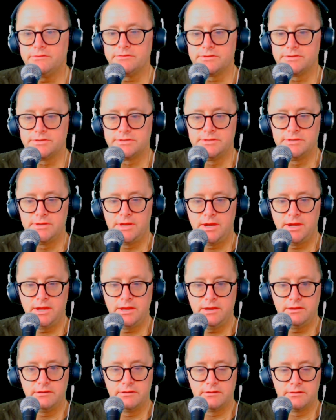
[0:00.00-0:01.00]

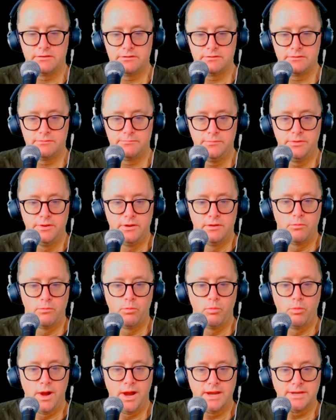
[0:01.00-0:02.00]
not
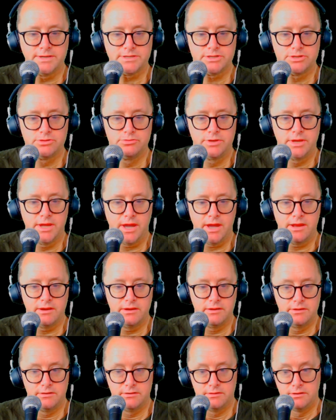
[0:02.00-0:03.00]
want to get
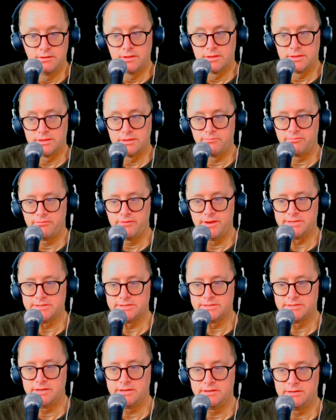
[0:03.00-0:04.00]
the
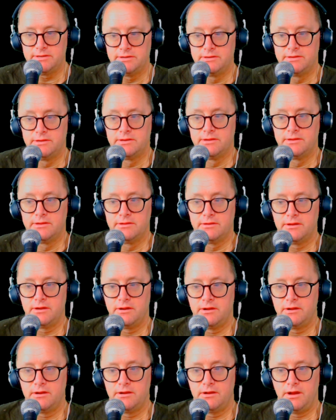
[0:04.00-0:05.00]
president
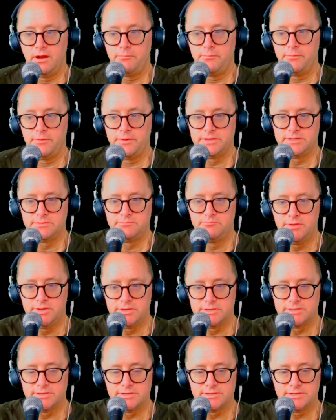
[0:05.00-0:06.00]
up in his
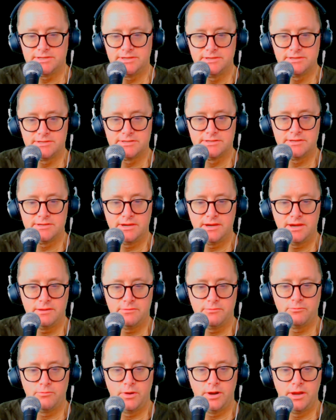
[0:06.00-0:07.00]
business. He does not
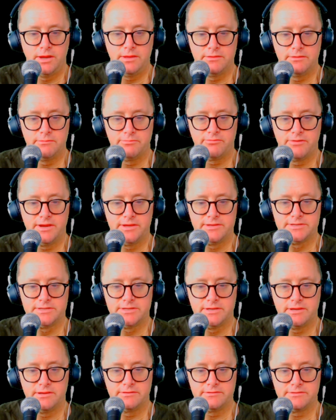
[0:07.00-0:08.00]
want the
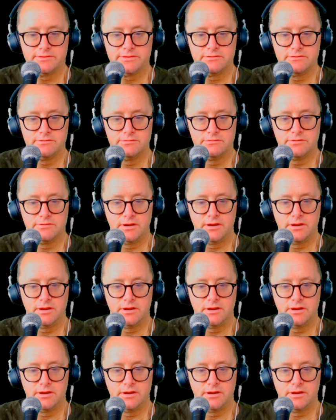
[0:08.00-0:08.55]
president to,